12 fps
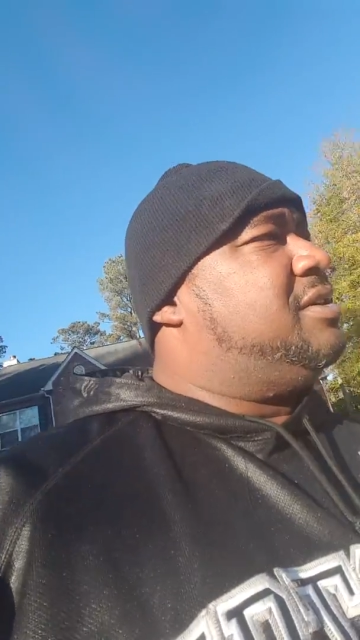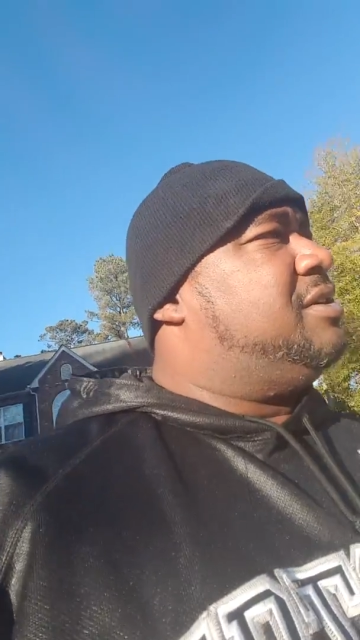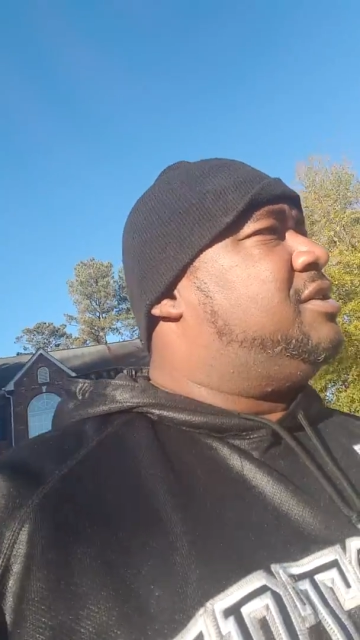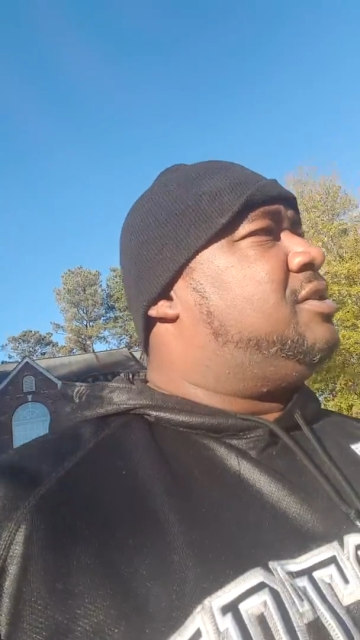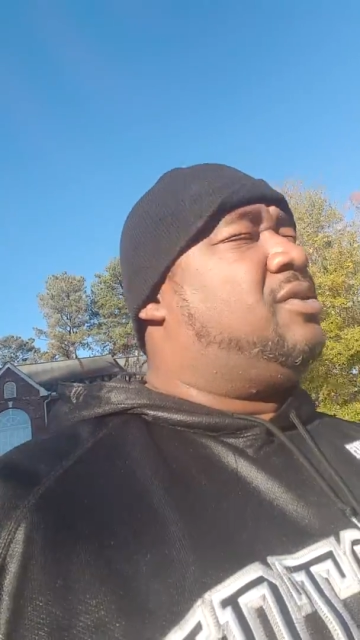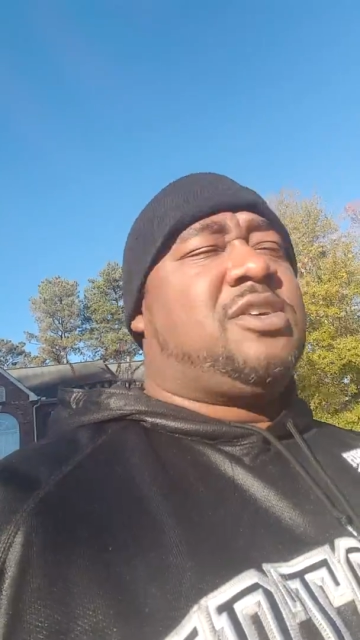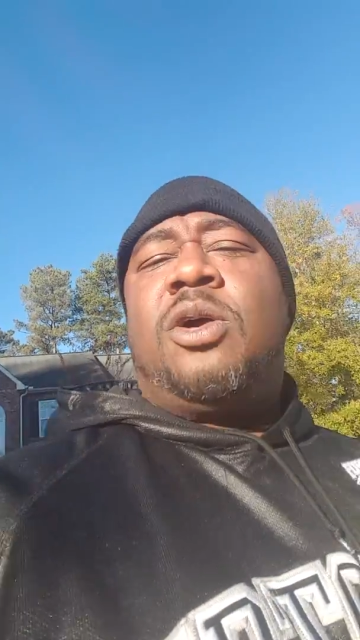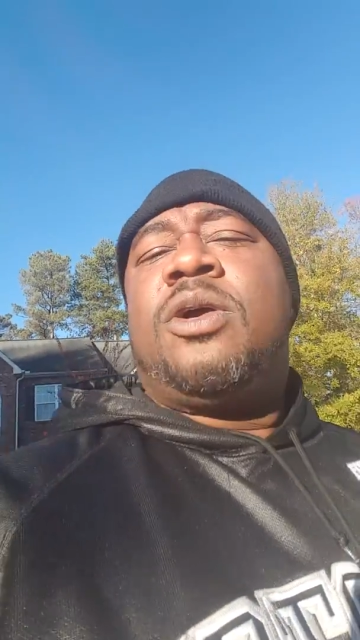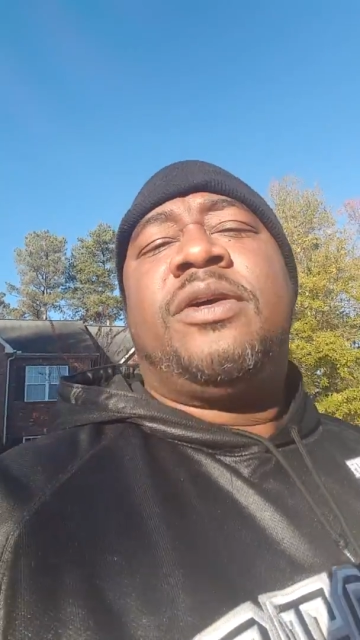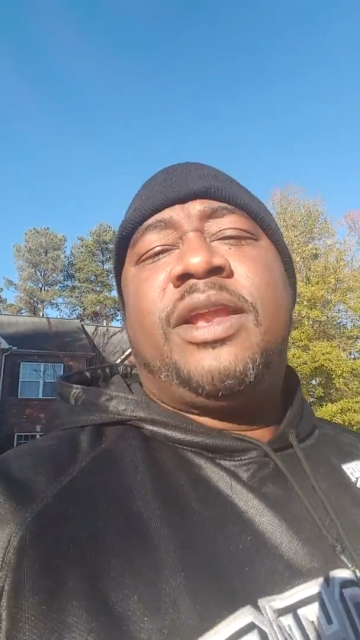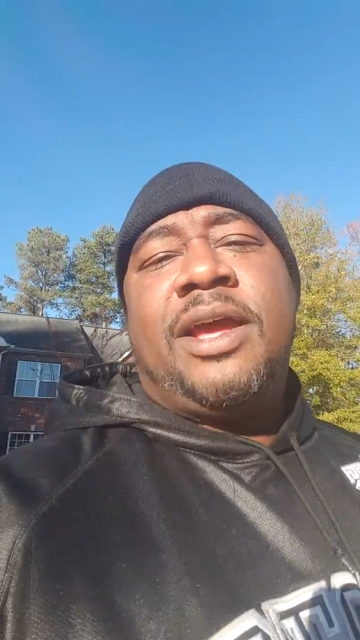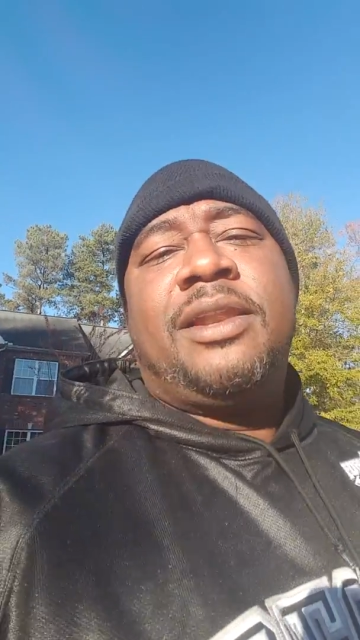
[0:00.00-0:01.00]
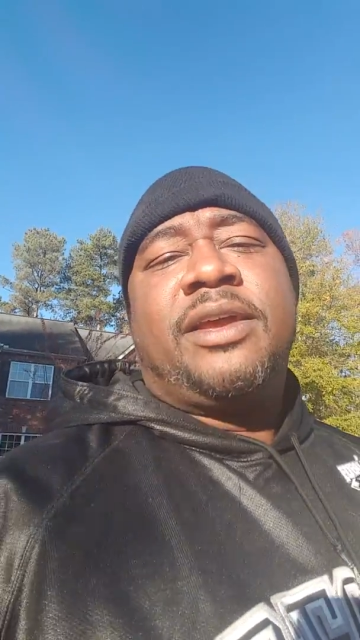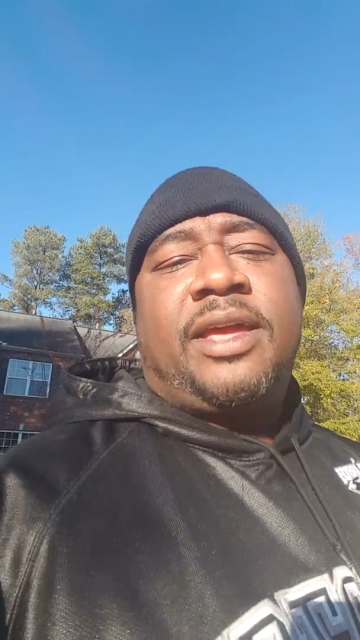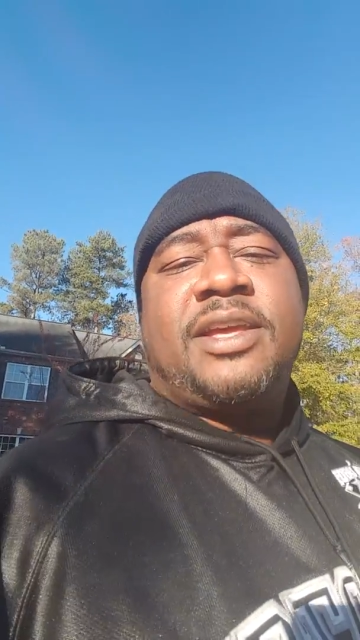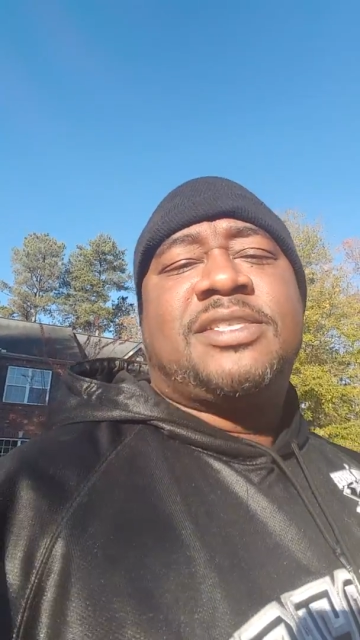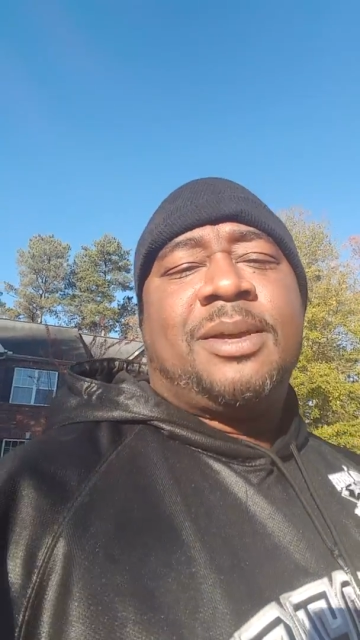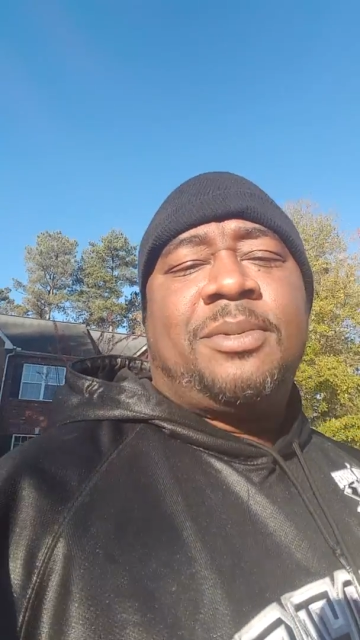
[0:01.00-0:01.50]
You know, go on there and look
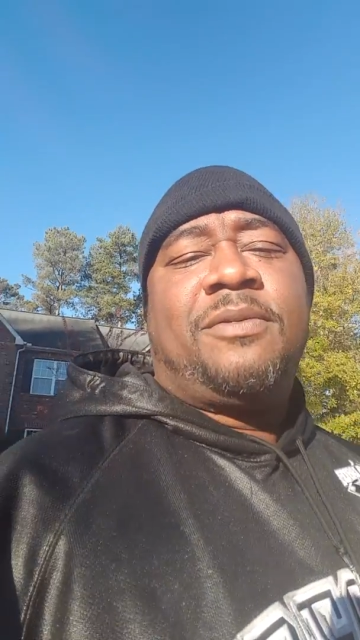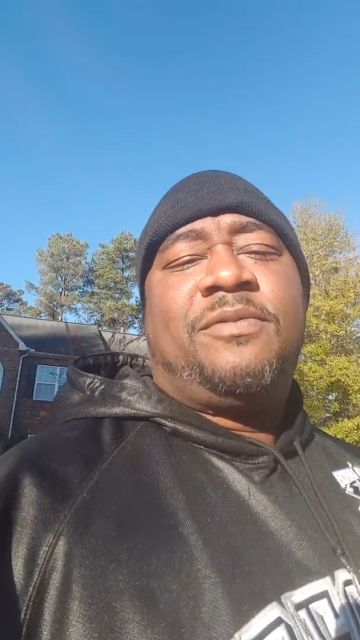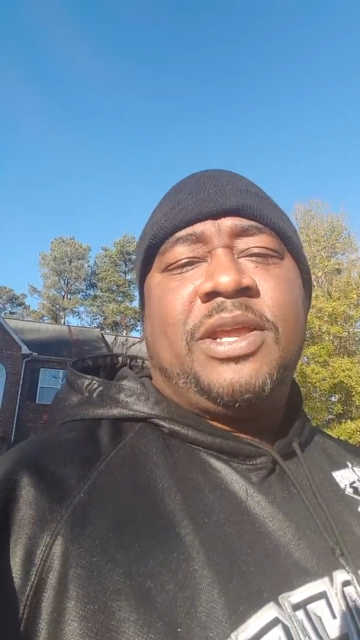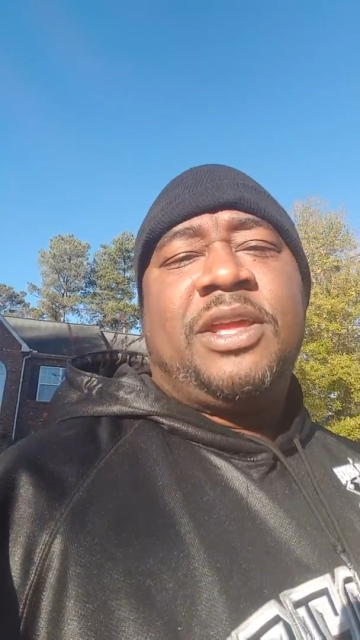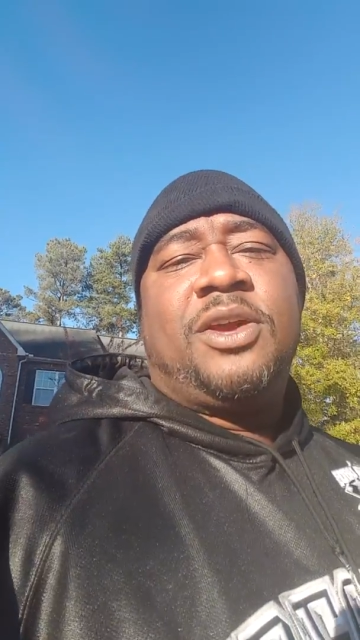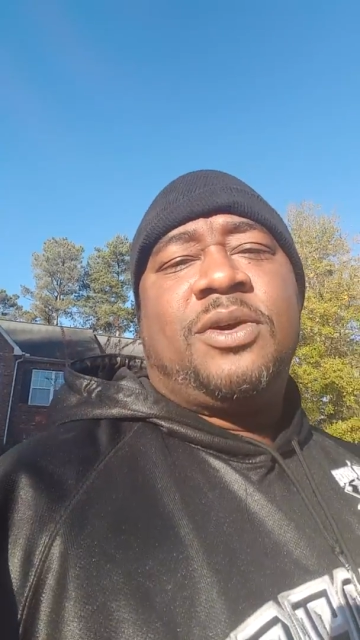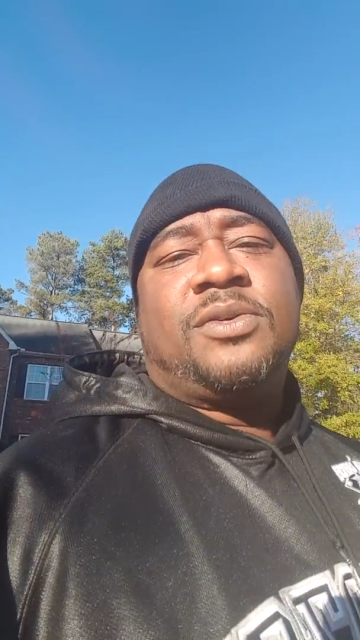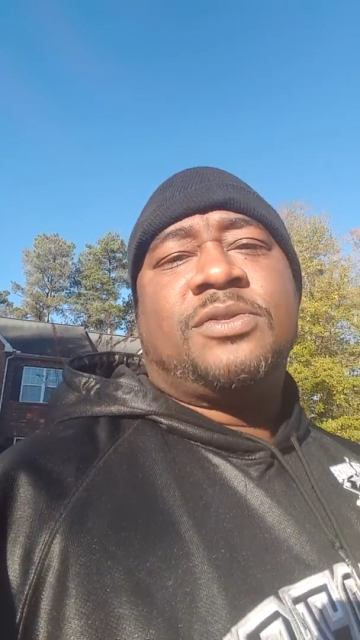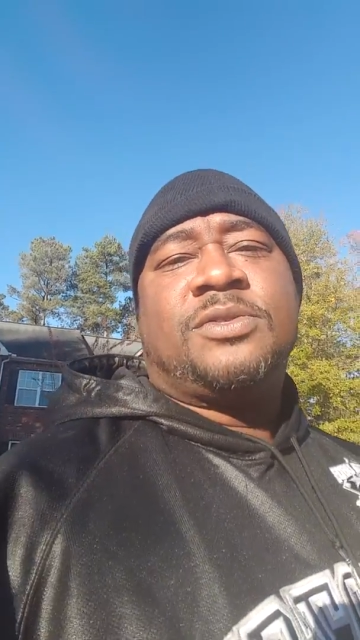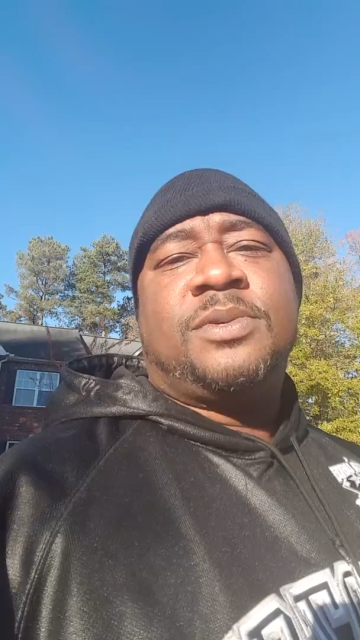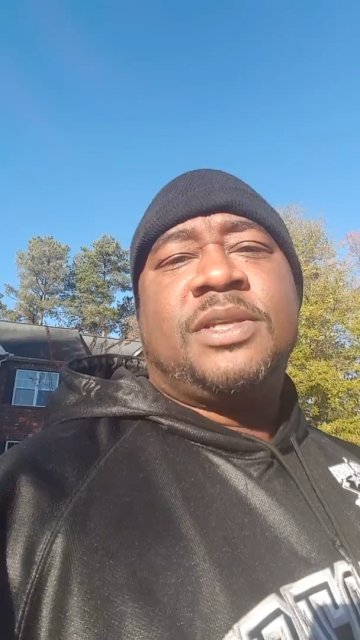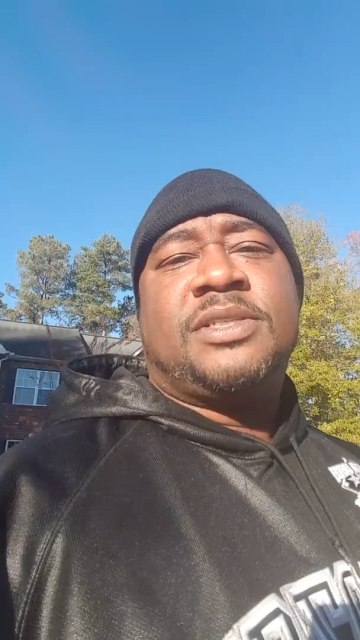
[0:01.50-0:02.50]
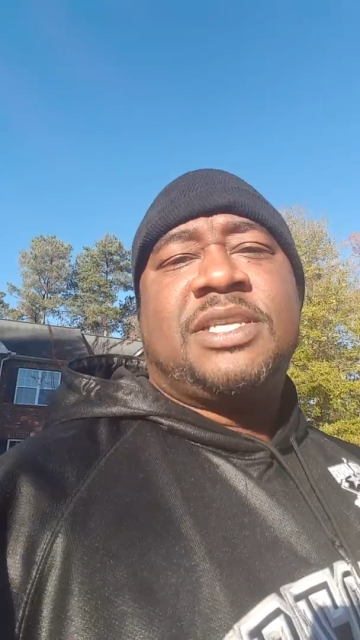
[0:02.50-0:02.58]
at some of the videos, man.